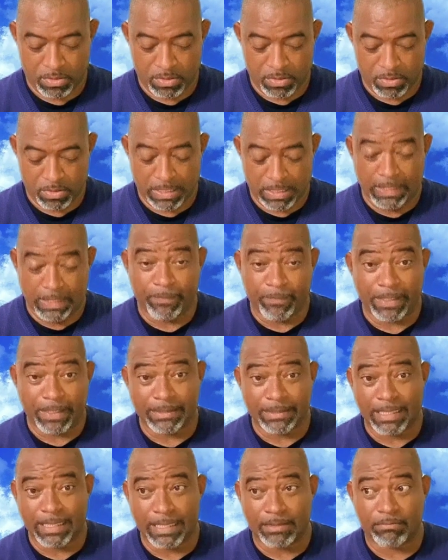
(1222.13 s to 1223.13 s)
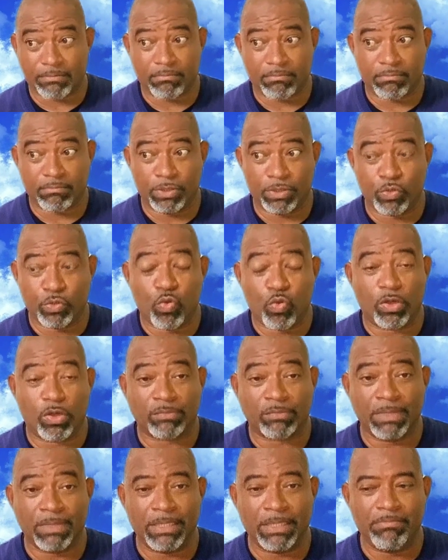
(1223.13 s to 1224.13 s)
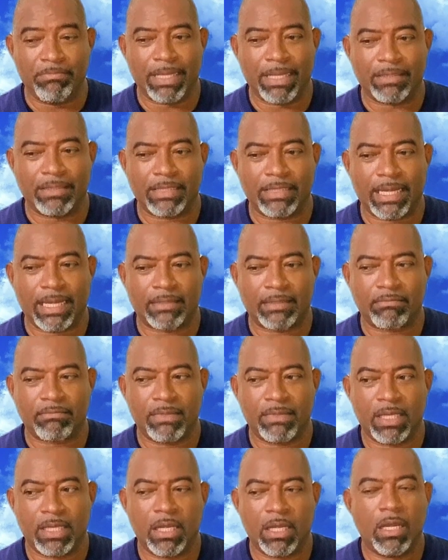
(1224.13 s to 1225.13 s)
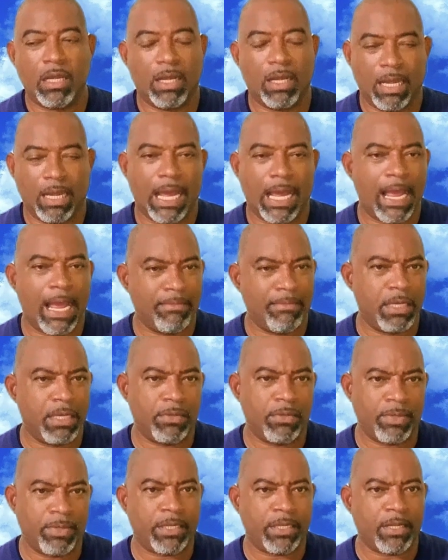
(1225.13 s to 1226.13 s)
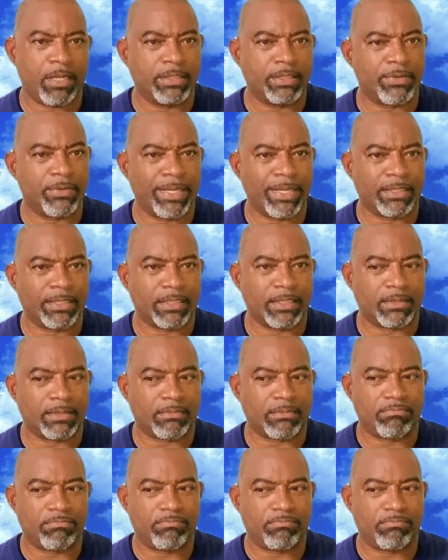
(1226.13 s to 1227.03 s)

And the fact that you caught me meant that I'm good with the consequences.